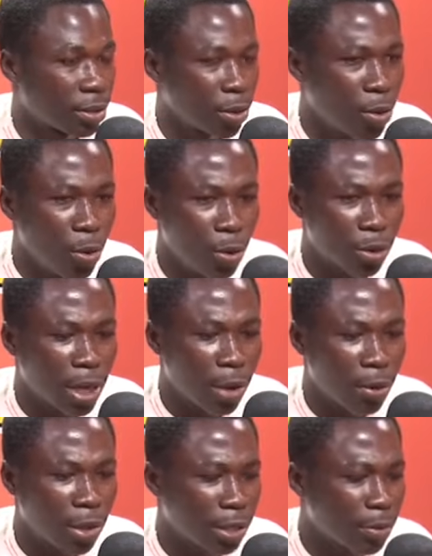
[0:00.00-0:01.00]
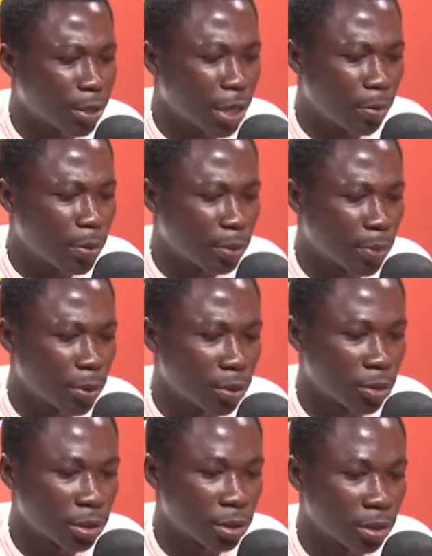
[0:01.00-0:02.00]
Oh, that one they will get people.
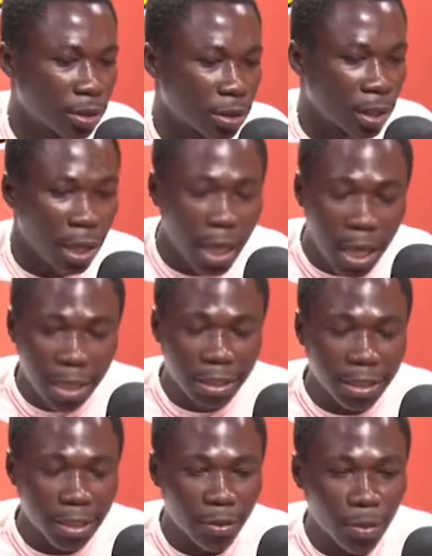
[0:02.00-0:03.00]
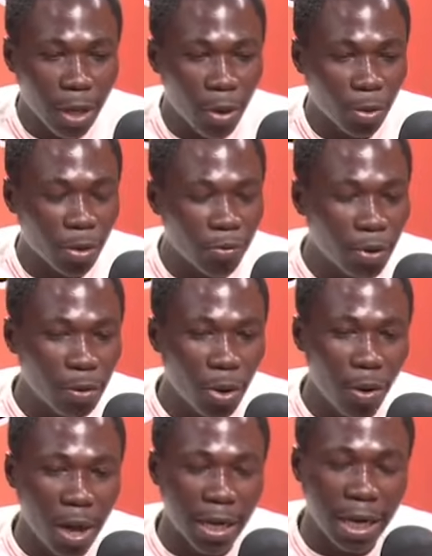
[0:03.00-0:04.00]
And yeah, on
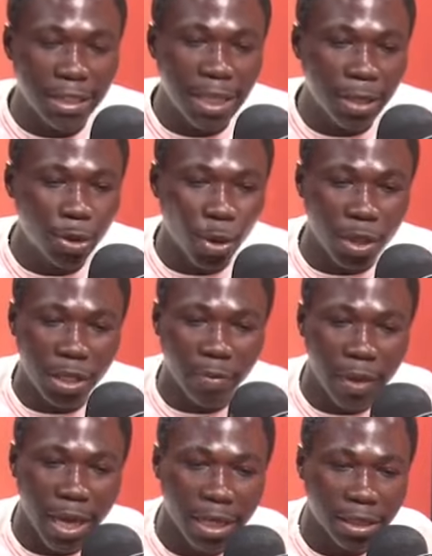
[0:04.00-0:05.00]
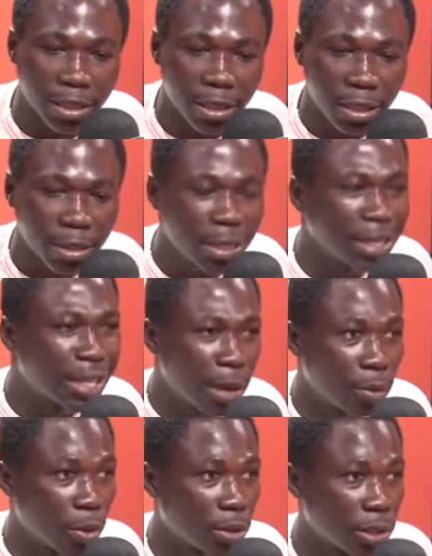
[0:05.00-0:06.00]
grophobia or like say junkie men's, they
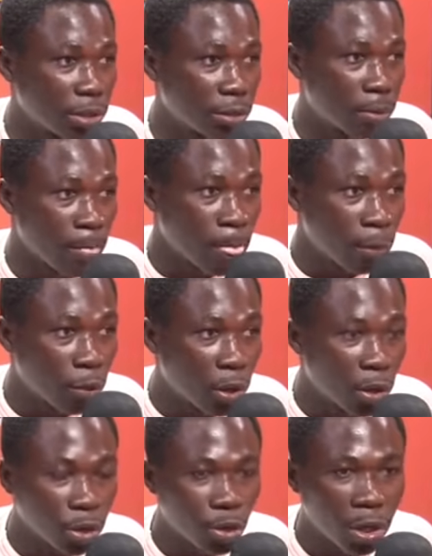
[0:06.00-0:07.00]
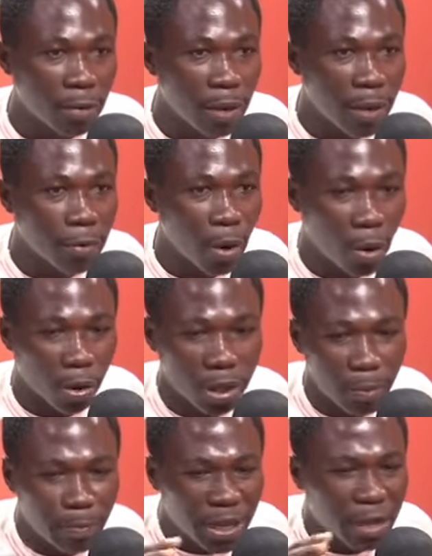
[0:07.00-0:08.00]
get money. Because your junkie man be on
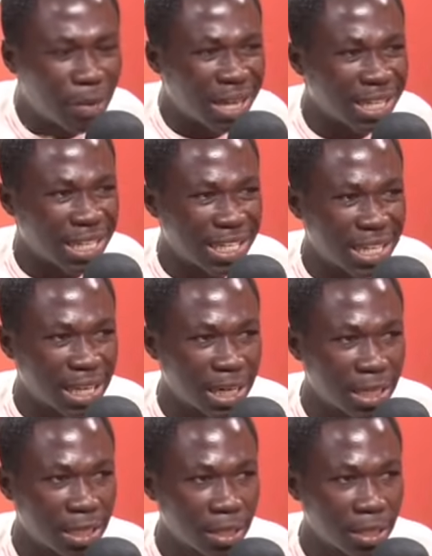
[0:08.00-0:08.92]
a big man a daily.